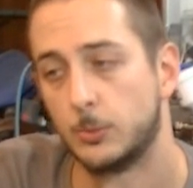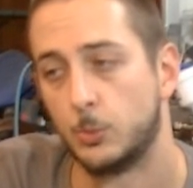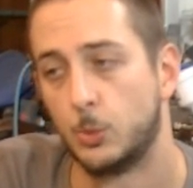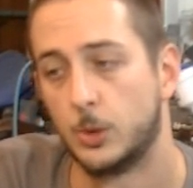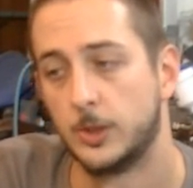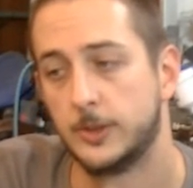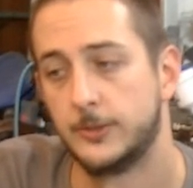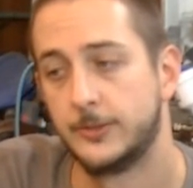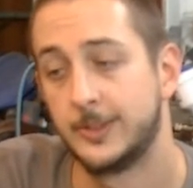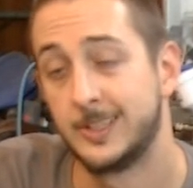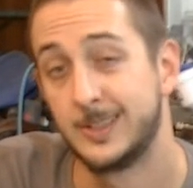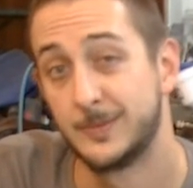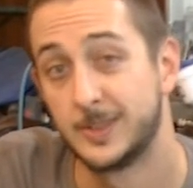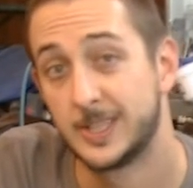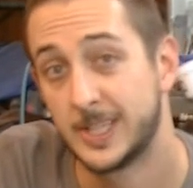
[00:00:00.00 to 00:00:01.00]
was an
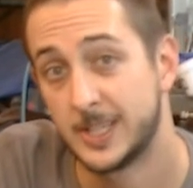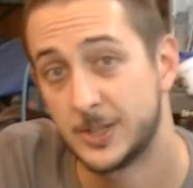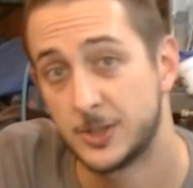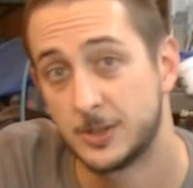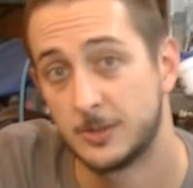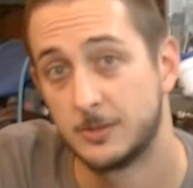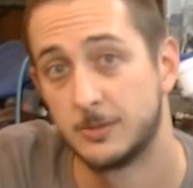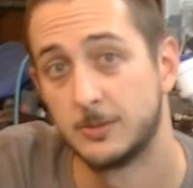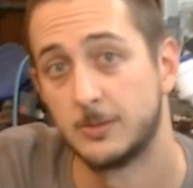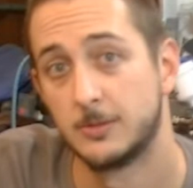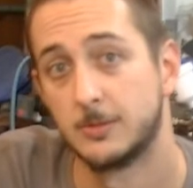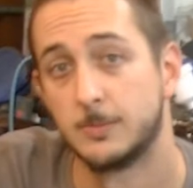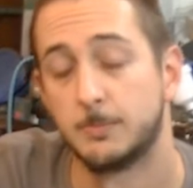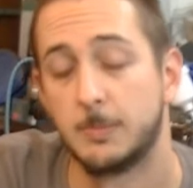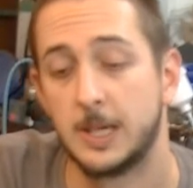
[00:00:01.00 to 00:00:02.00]
invitation
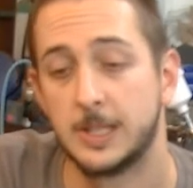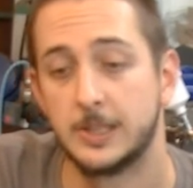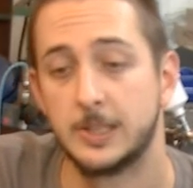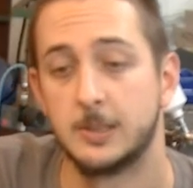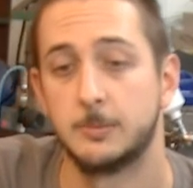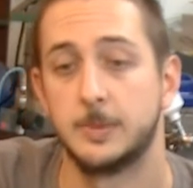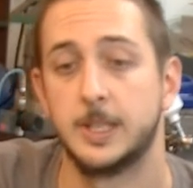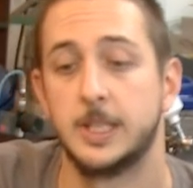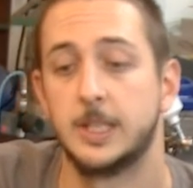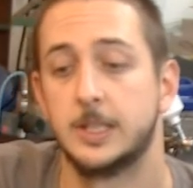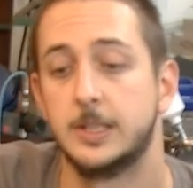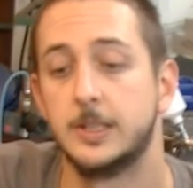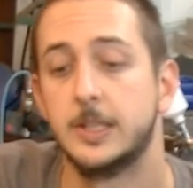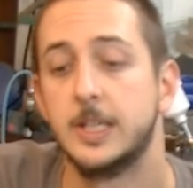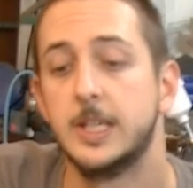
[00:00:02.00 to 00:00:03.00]
by them,
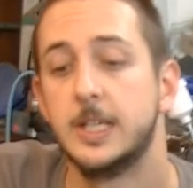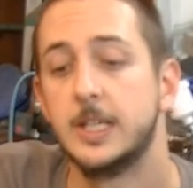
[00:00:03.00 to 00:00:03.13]
and